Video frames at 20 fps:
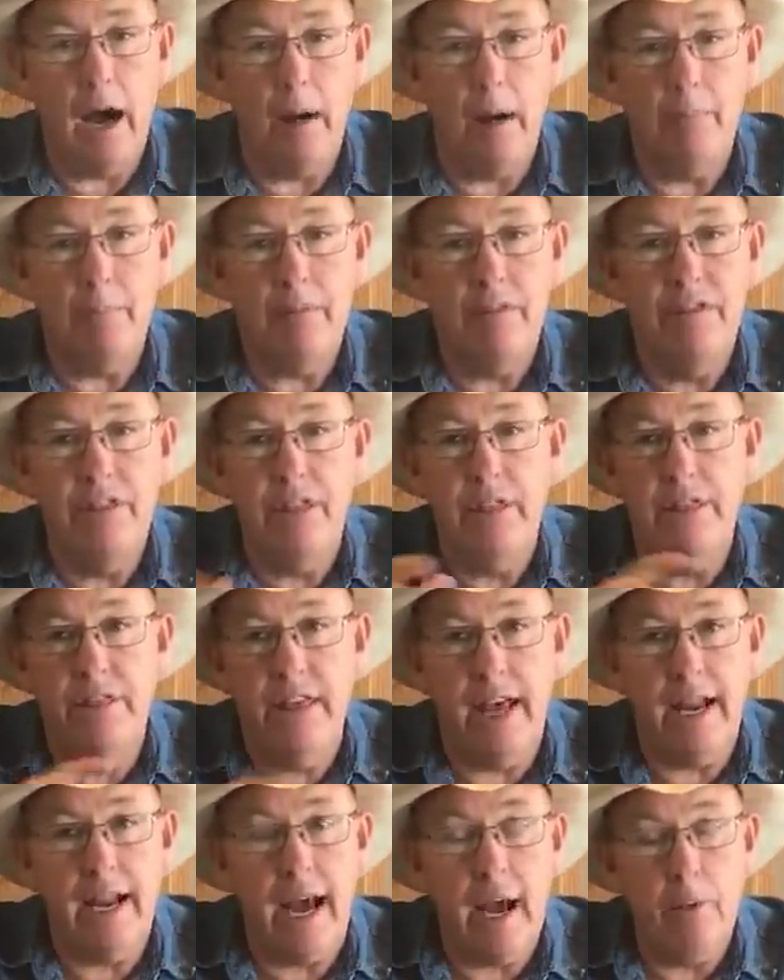um,
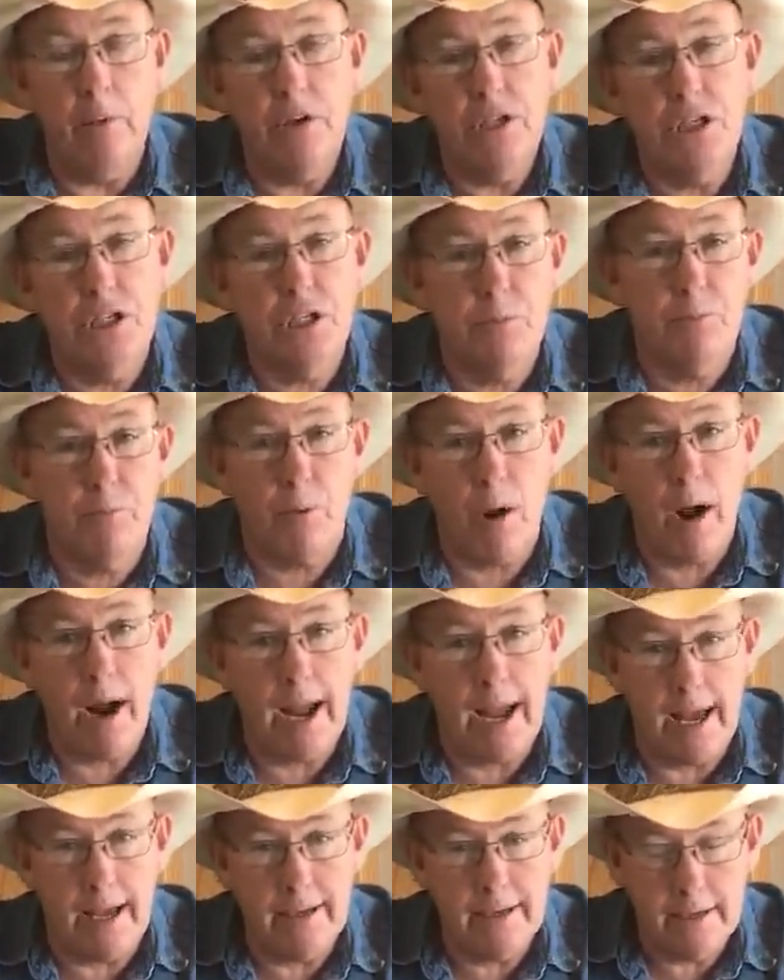then I would
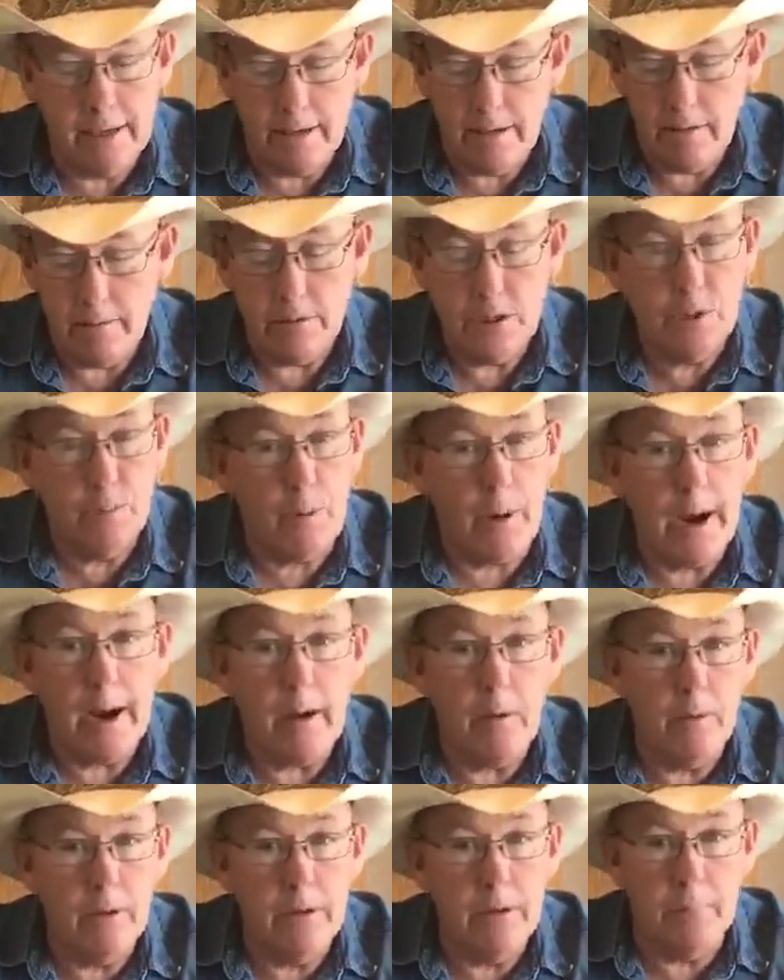spray it, spray
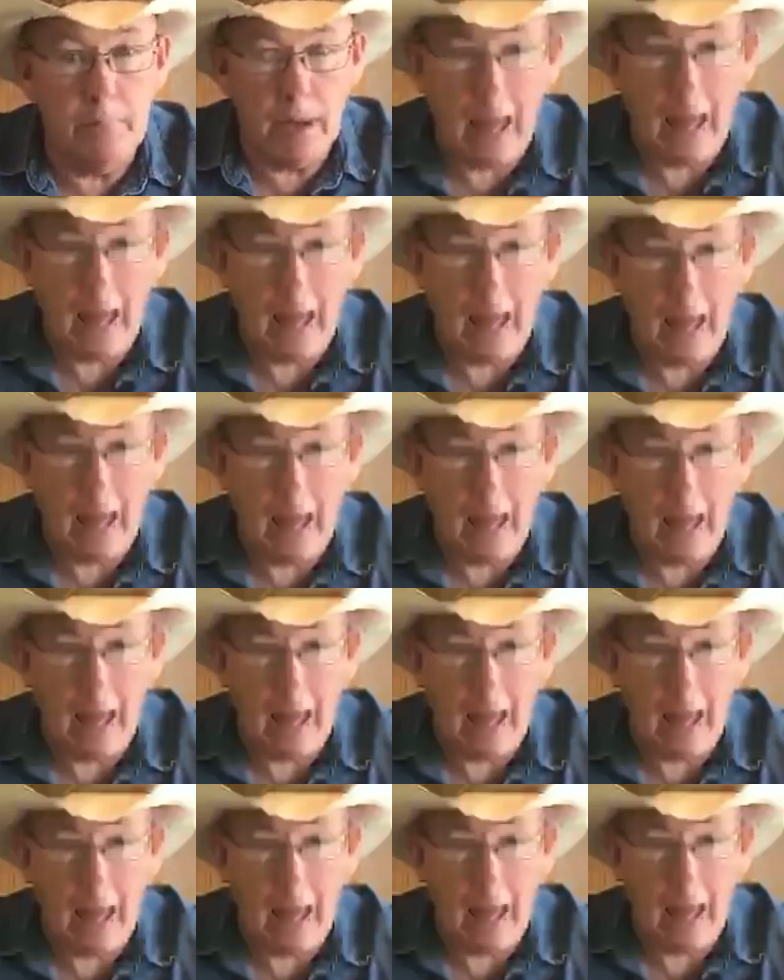it with black,
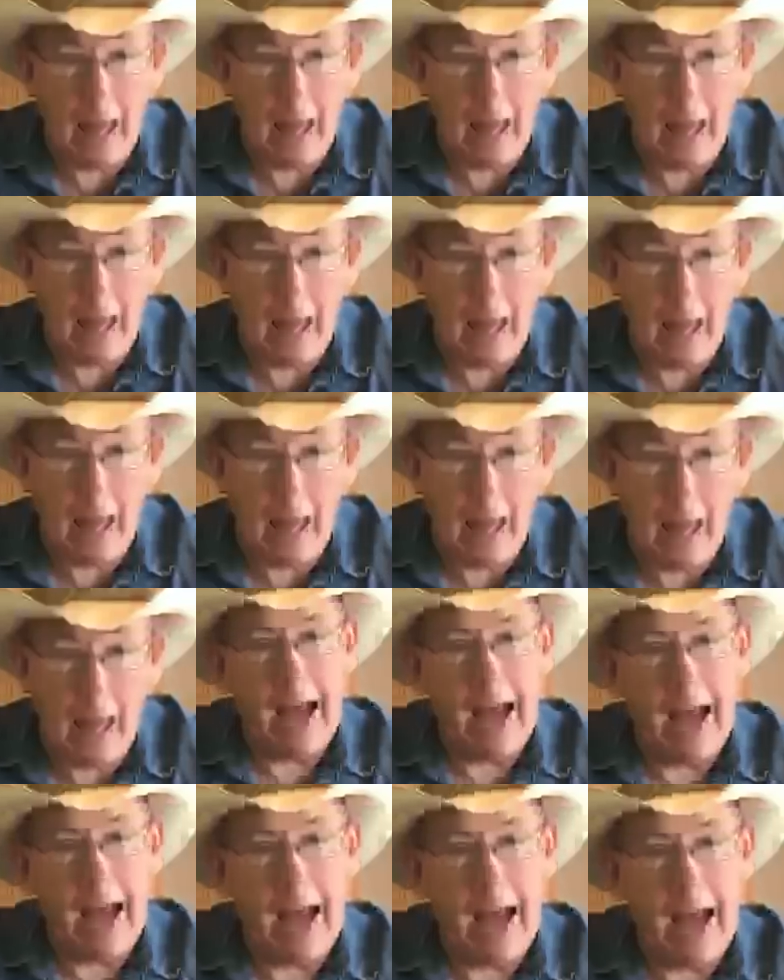and then use
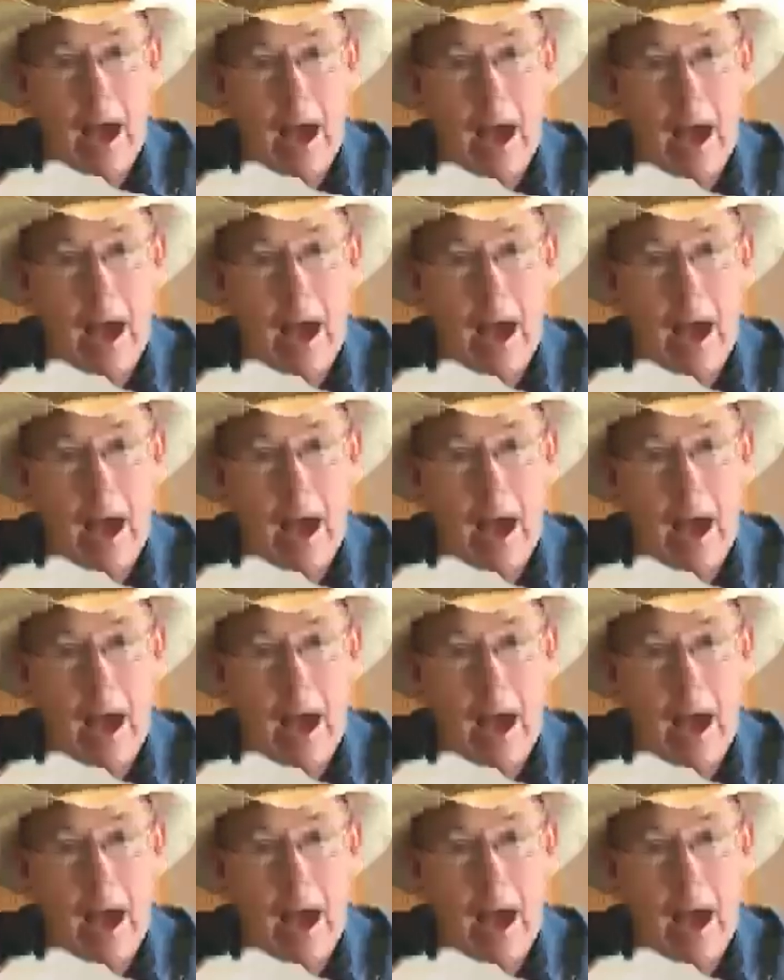that. That